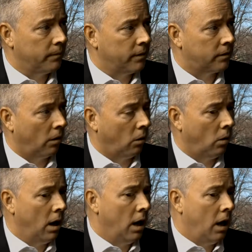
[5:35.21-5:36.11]
So
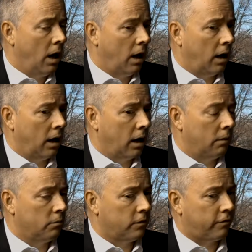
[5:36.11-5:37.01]

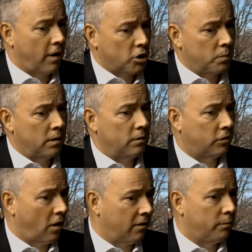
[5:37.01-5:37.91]
freshmen,
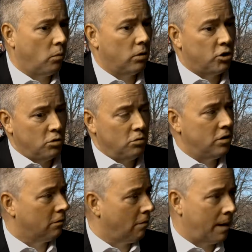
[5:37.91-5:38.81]
sophomore,
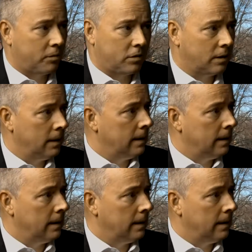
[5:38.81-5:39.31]
junior reps,